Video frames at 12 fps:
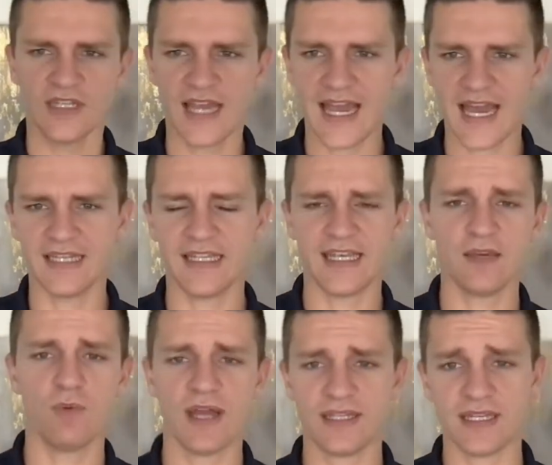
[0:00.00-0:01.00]
and he
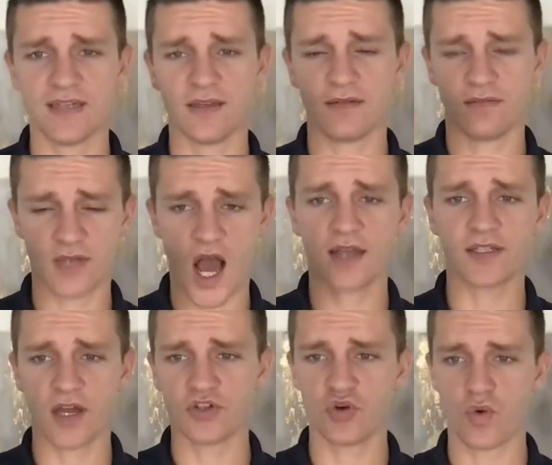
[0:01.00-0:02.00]
went and knocked
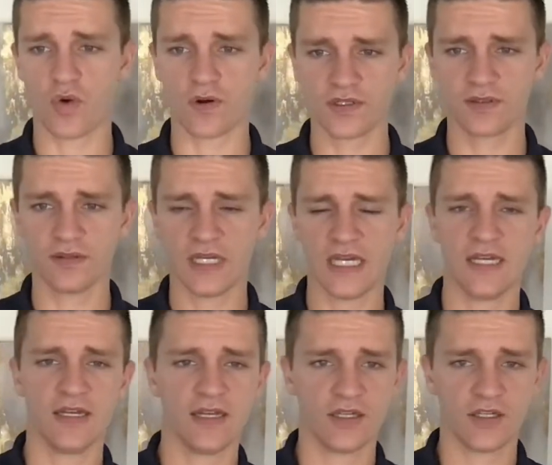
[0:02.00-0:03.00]
on doors
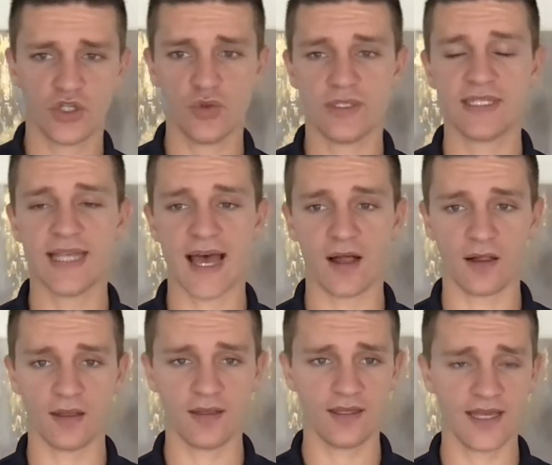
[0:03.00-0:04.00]
to
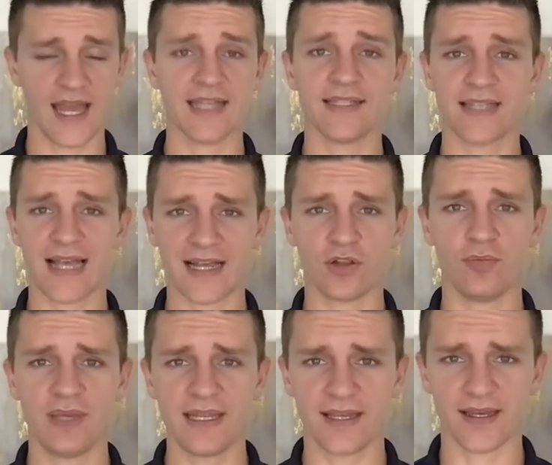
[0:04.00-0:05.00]
sell
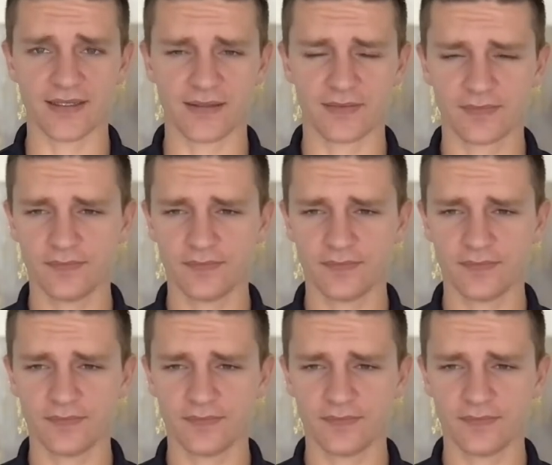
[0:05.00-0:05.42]
encyclopedias.